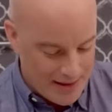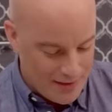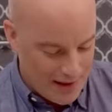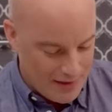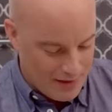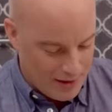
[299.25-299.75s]

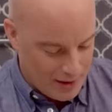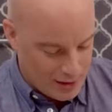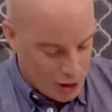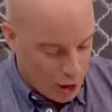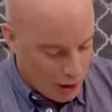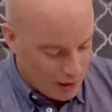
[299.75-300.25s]
that the
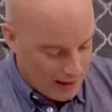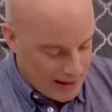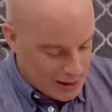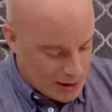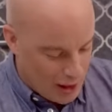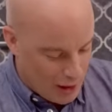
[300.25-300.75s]

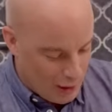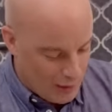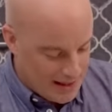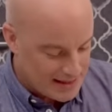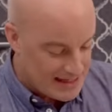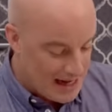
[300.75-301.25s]
tartlet dough
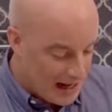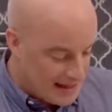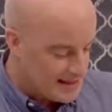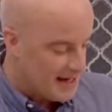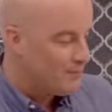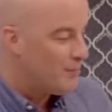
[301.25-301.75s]
is nice and